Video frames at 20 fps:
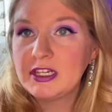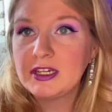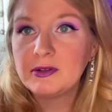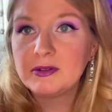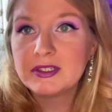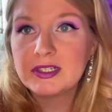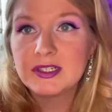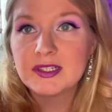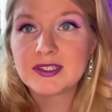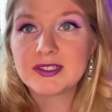It
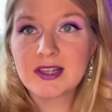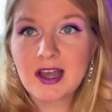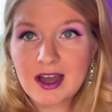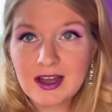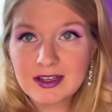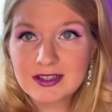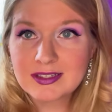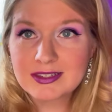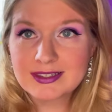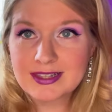was a
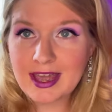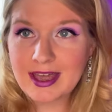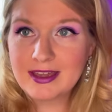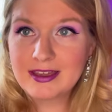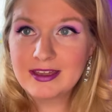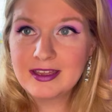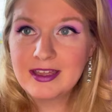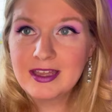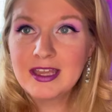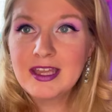sock
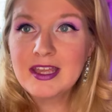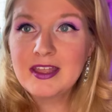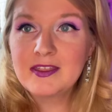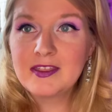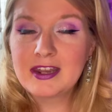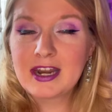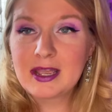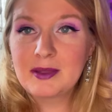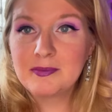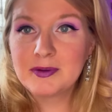set
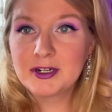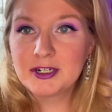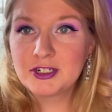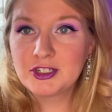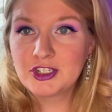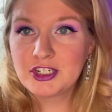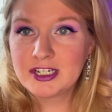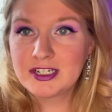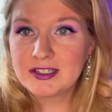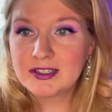that I
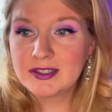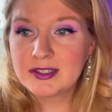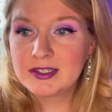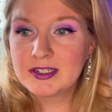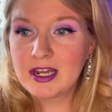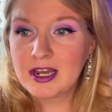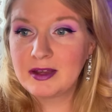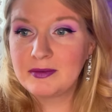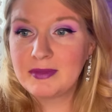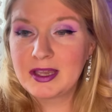purchased
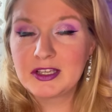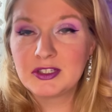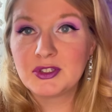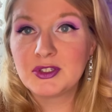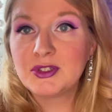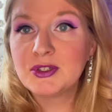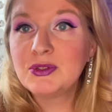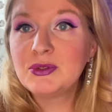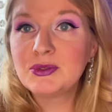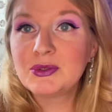as
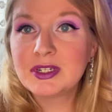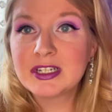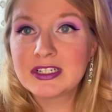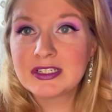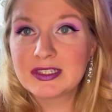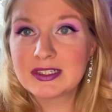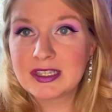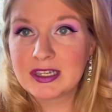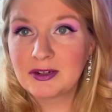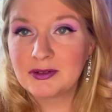soon
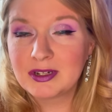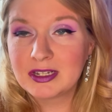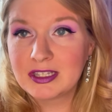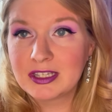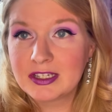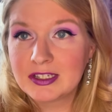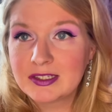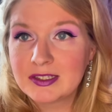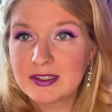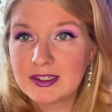as they
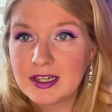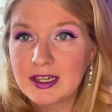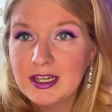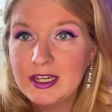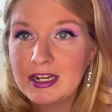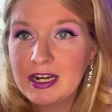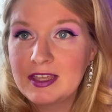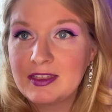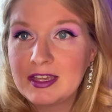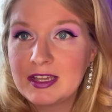released it,
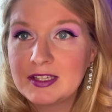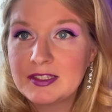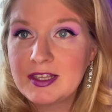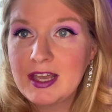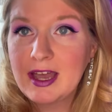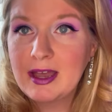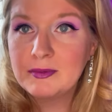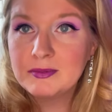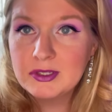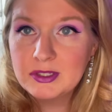and I think it's
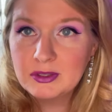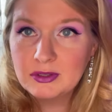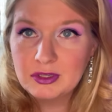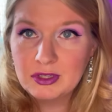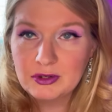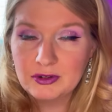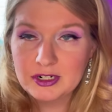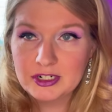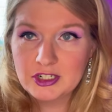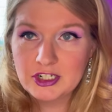absolutely
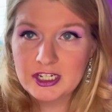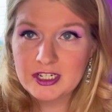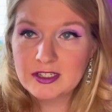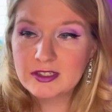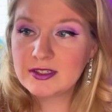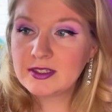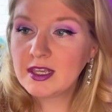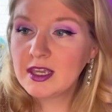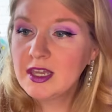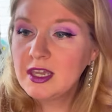
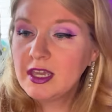gorgeous.